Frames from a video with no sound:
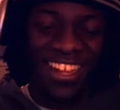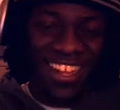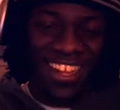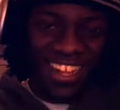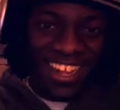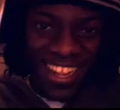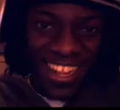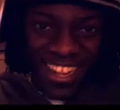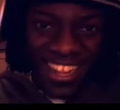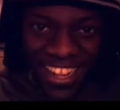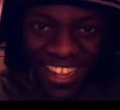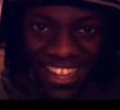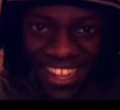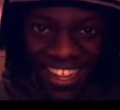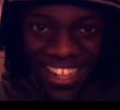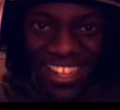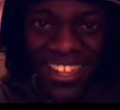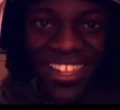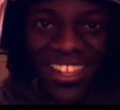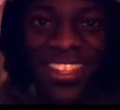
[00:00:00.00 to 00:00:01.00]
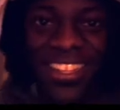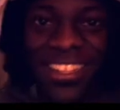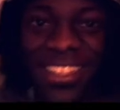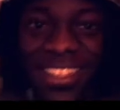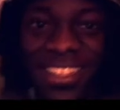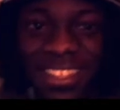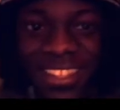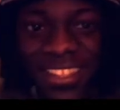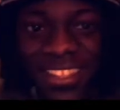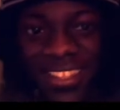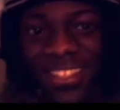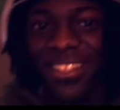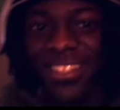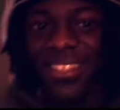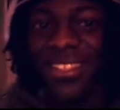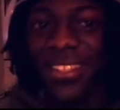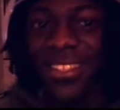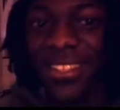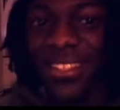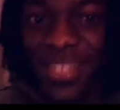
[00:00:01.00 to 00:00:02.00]
But
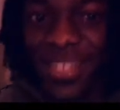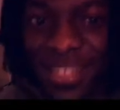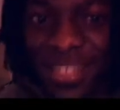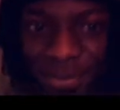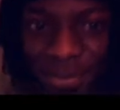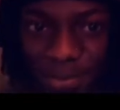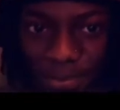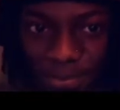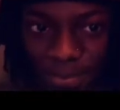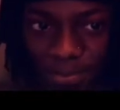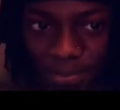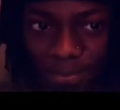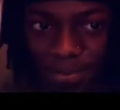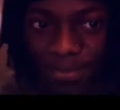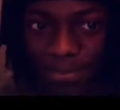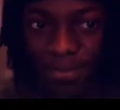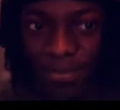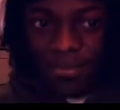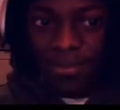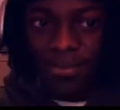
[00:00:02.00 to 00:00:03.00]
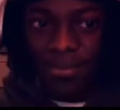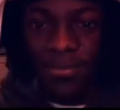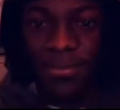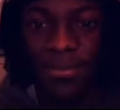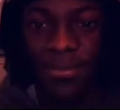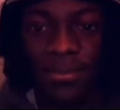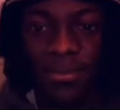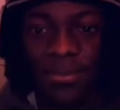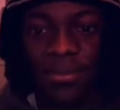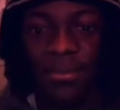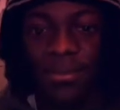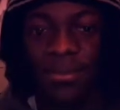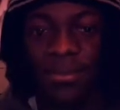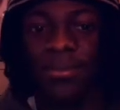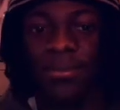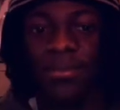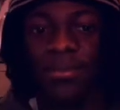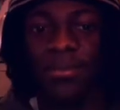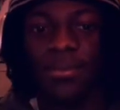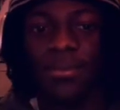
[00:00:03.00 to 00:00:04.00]
so I have a few questions for you.